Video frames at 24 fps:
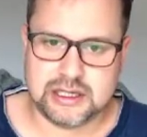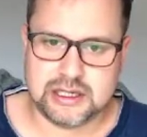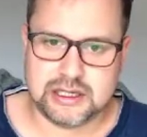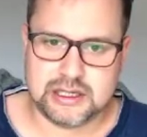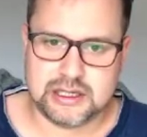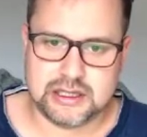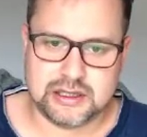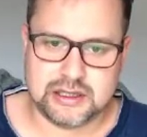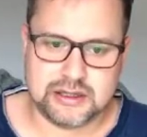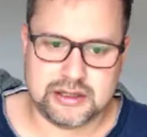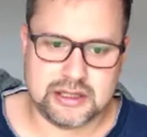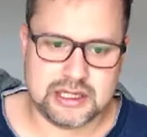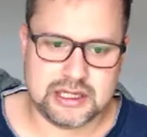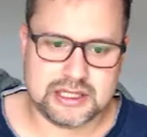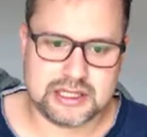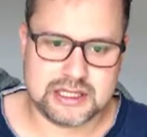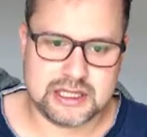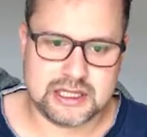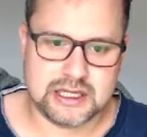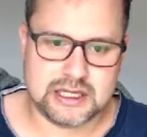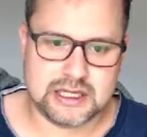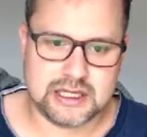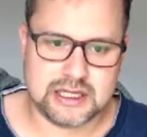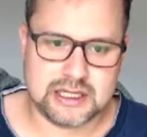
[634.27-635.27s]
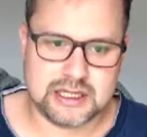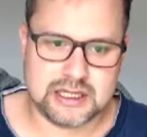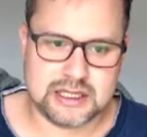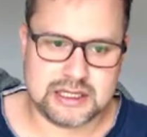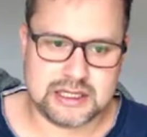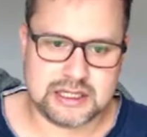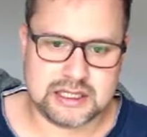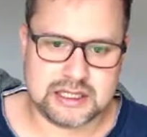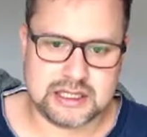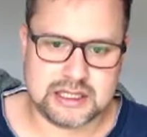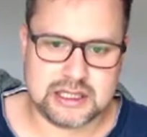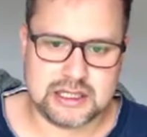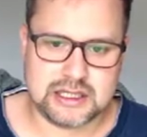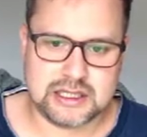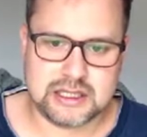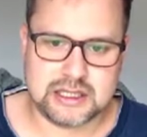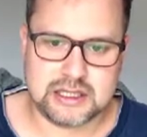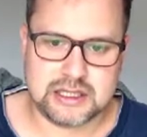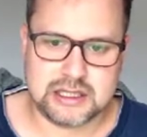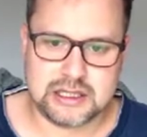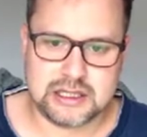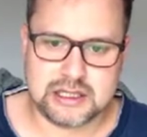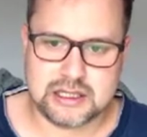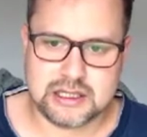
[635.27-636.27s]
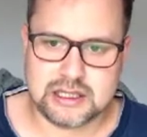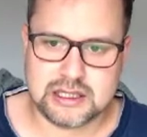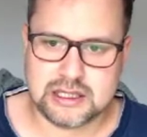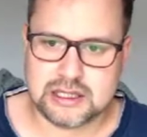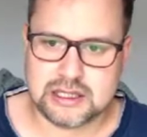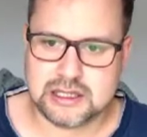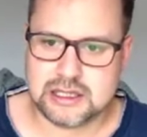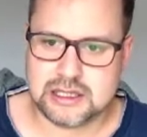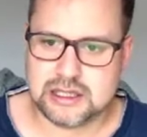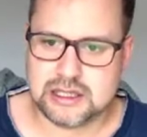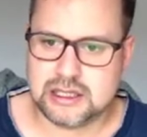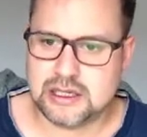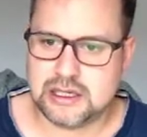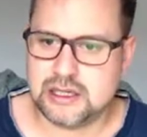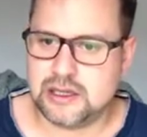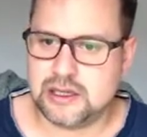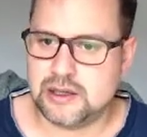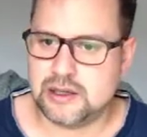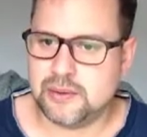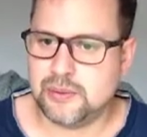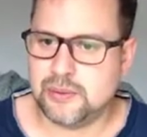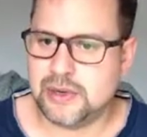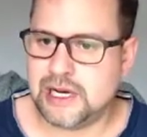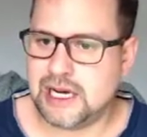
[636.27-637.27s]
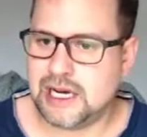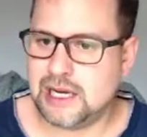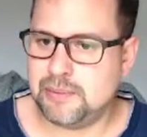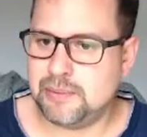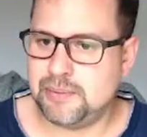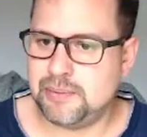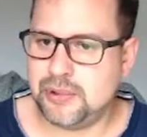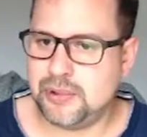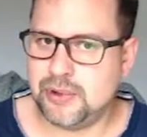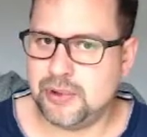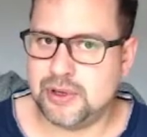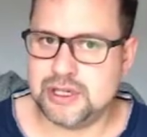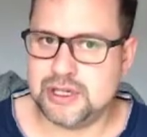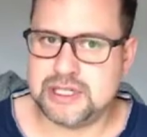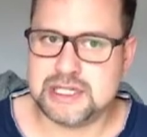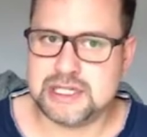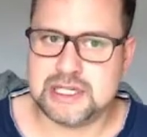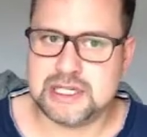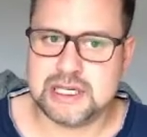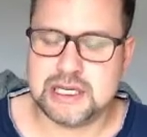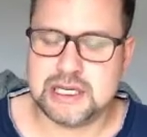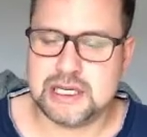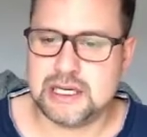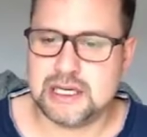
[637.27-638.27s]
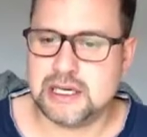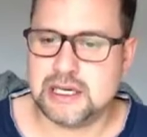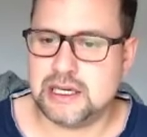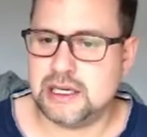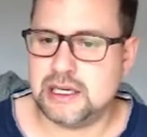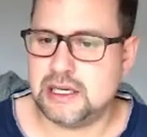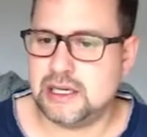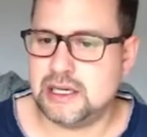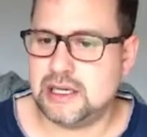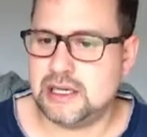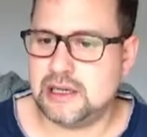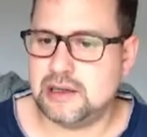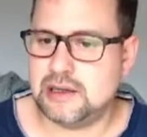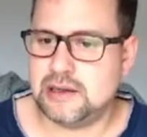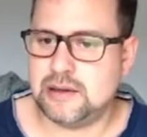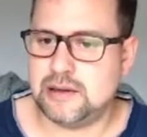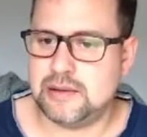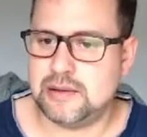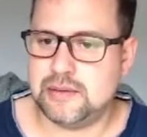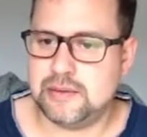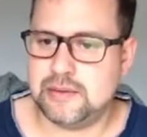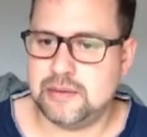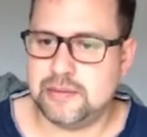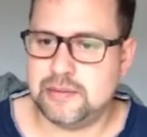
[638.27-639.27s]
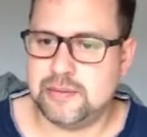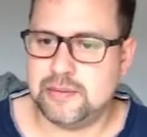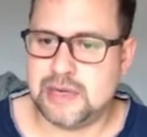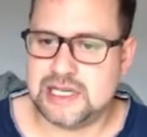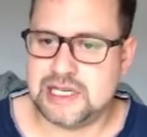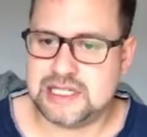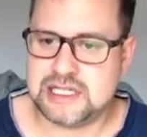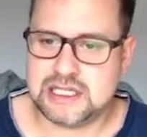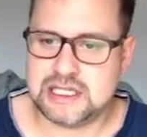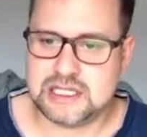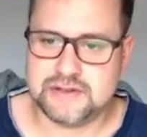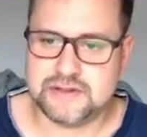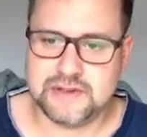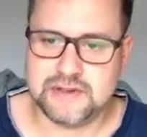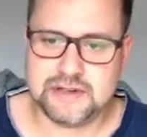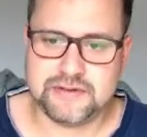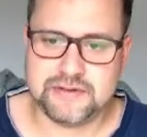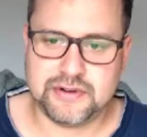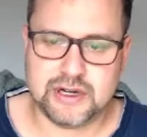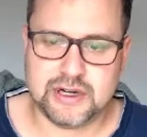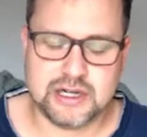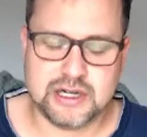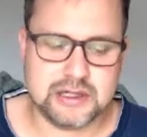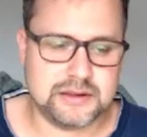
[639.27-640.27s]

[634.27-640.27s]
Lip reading: This is where I put my CSV file.